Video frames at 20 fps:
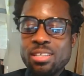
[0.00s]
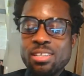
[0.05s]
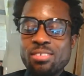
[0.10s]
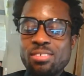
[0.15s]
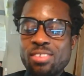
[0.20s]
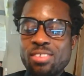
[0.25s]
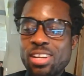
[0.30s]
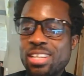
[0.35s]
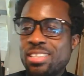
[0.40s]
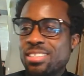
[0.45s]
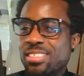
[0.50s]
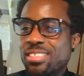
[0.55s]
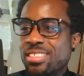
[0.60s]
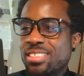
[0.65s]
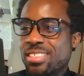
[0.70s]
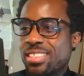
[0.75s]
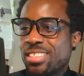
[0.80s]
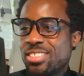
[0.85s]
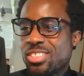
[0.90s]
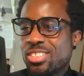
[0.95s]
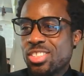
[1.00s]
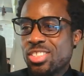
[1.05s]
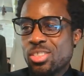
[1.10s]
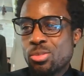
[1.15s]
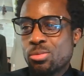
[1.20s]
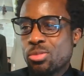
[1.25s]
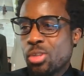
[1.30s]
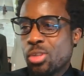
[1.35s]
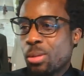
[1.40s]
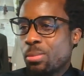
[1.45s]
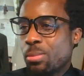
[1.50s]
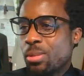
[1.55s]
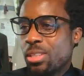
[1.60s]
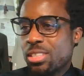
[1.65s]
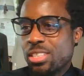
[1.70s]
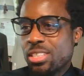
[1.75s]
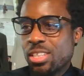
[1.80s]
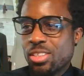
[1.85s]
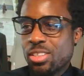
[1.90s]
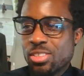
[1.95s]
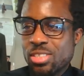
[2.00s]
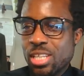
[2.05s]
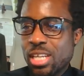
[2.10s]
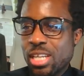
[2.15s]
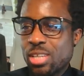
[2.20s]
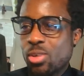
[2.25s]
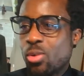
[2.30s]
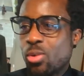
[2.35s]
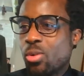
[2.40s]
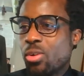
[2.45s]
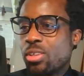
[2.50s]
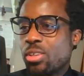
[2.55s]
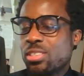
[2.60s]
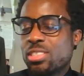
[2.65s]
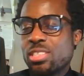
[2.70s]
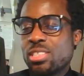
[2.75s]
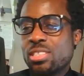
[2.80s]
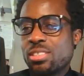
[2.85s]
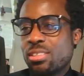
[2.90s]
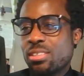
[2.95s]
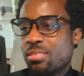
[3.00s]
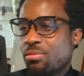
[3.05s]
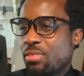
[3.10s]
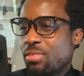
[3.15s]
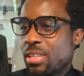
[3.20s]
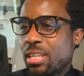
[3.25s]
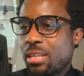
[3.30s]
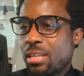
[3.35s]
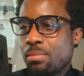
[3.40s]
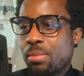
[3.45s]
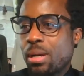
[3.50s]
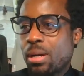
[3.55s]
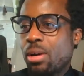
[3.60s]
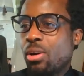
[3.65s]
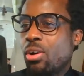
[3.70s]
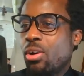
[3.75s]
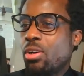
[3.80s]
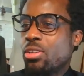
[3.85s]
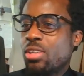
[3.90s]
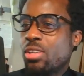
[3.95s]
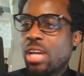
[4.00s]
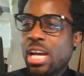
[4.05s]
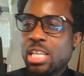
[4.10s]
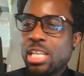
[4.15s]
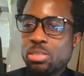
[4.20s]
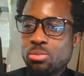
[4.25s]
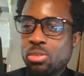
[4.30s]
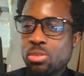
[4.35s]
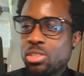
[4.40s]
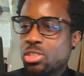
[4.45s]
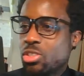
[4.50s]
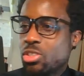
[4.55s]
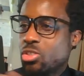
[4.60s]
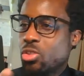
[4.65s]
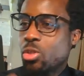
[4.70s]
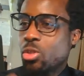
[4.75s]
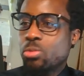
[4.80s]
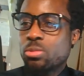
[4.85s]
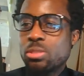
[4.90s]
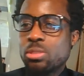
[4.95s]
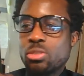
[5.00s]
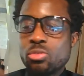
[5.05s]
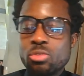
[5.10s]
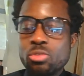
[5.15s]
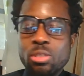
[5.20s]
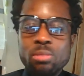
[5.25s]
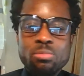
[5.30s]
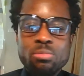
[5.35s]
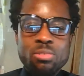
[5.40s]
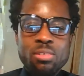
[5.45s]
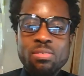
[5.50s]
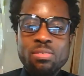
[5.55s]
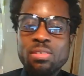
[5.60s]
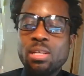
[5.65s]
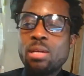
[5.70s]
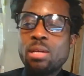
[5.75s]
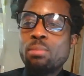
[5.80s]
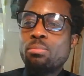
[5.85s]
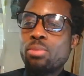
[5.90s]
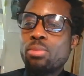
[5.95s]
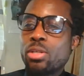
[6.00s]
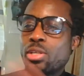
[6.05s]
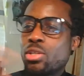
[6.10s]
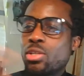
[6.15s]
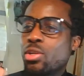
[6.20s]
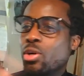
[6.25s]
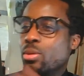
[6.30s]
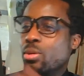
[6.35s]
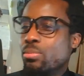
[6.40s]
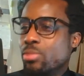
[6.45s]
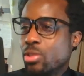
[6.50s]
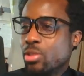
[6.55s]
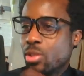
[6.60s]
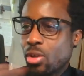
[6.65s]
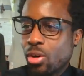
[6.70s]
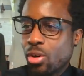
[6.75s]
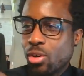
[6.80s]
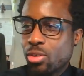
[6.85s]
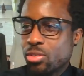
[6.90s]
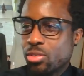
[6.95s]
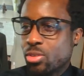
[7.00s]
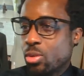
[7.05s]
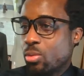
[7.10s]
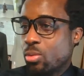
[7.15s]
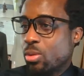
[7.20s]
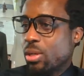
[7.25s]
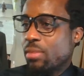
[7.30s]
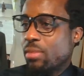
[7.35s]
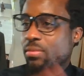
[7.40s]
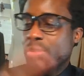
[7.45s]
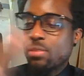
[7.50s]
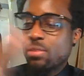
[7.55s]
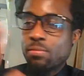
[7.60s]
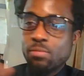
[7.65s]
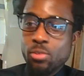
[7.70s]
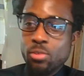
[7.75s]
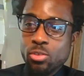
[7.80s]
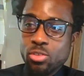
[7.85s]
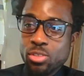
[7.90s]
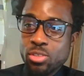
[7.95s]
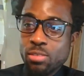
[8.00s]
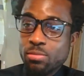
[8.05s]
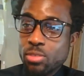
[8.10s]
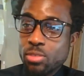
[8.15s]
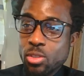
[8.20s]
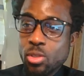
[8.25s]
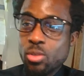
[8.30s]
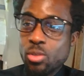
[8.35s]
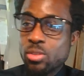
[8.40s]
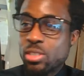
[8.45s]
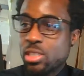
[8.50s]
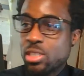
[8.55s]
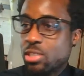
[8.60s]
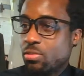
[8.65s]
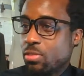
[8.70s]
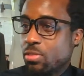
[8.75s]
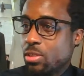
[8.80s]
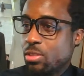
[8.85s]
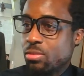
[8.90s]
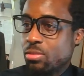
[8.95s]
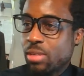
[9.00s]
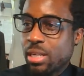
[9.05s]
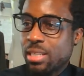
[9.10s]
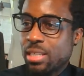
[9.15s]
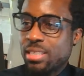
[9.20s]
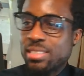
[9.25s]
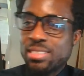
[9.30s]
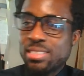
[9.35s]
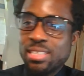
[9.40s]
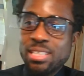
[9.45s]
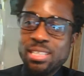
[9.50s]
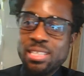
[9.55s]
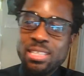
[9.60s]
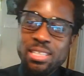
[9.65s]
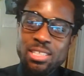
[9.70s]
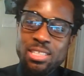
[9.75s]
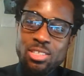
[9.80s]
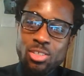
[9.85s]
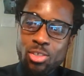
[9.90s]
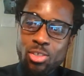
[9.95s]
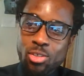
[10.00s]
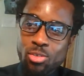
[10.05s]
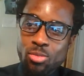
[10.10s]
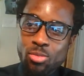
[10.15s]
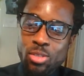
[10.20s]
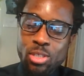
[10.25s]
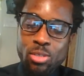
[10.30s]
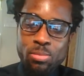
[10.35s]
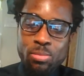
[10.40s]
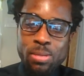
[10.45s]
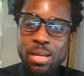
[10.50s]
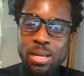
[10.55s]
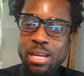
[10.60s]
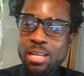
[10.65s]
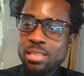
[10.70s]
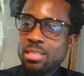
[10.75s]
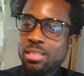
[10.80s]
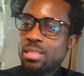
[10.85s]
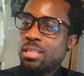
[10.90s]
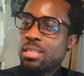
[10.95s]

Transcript: right? There's just trouble on the other side, or just forget about all your aspirations, hopes, and dreams of bringing home the gold or whatever the version of the gold is for you, right? Ascending in your career path,